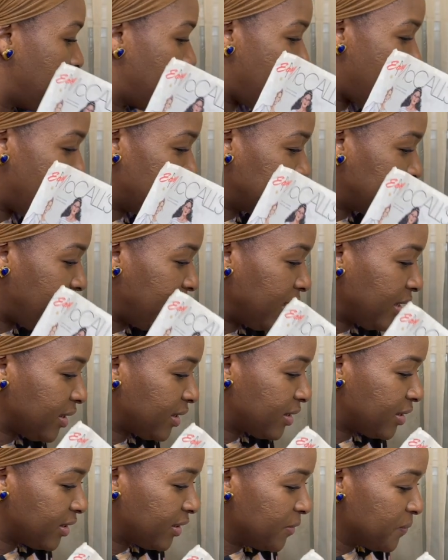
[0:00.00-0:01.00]

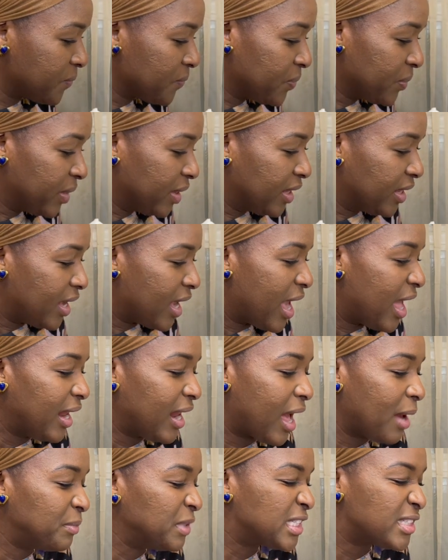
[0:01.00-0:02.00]

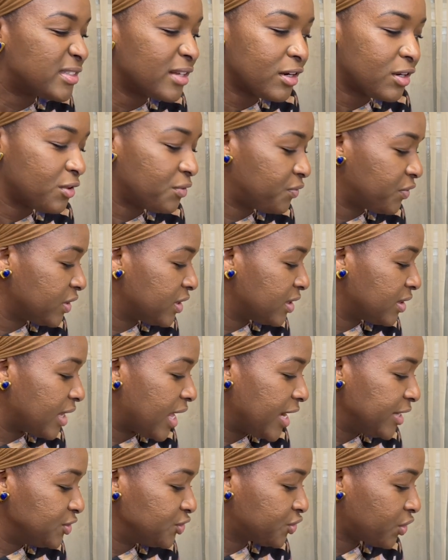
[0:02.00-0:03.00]
I'm a sucker for the
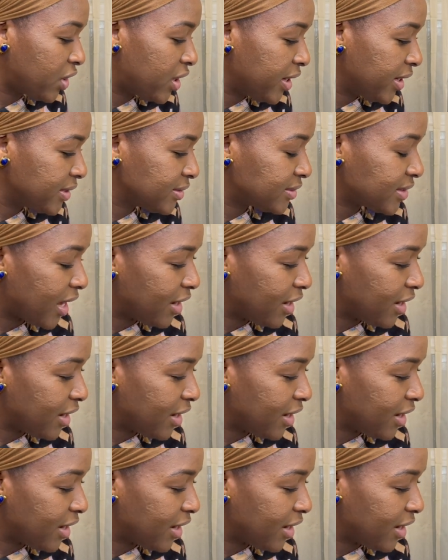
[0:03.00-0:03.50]
line drawings.